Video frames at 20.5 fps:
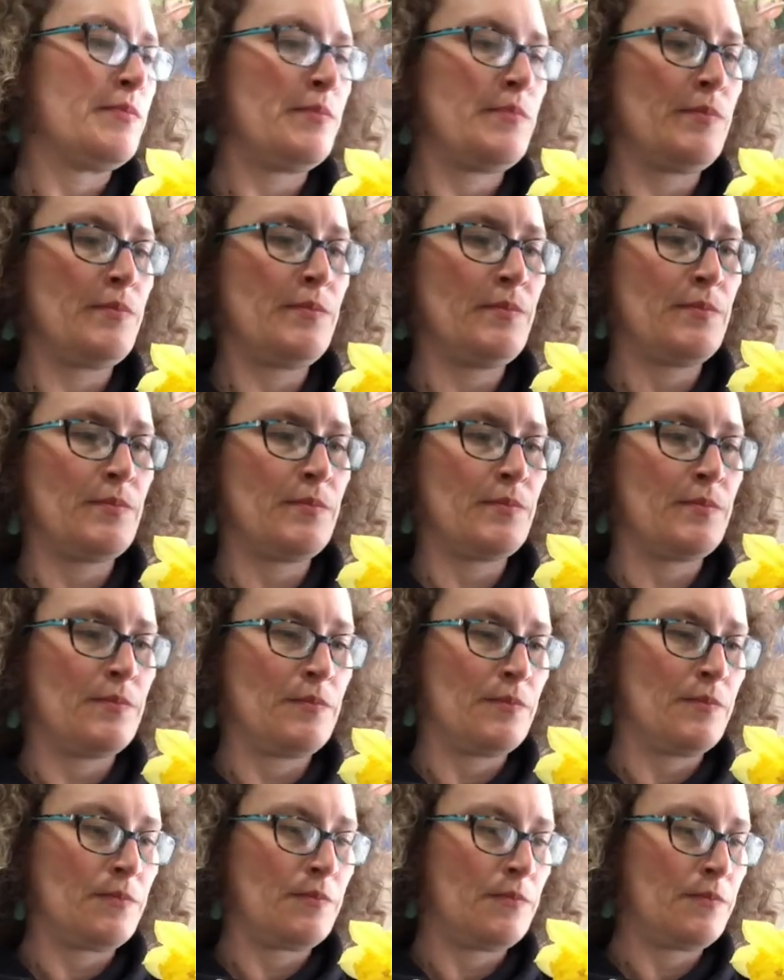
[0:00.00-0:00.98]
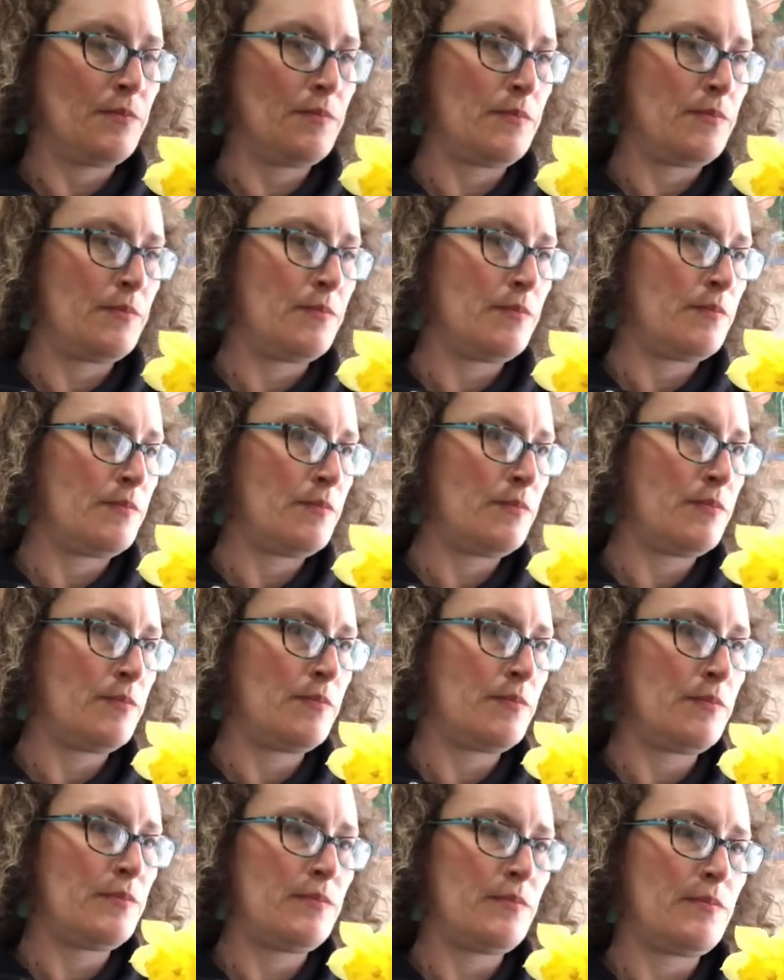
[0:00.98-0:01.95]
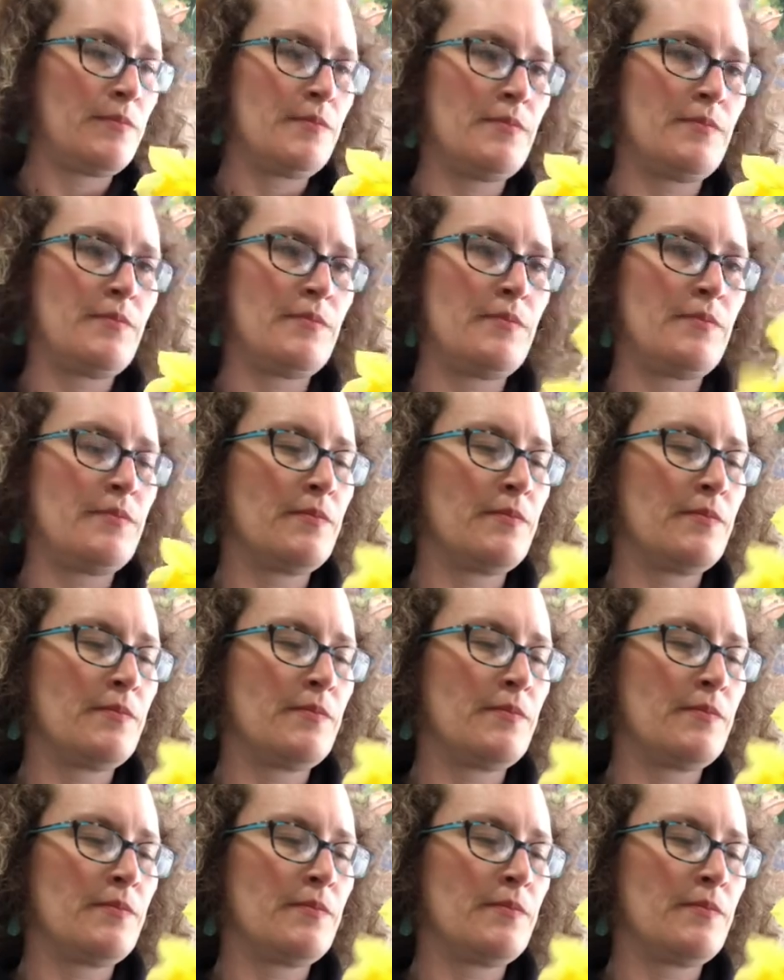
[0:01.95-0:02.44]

Hmm, hmm, hmm.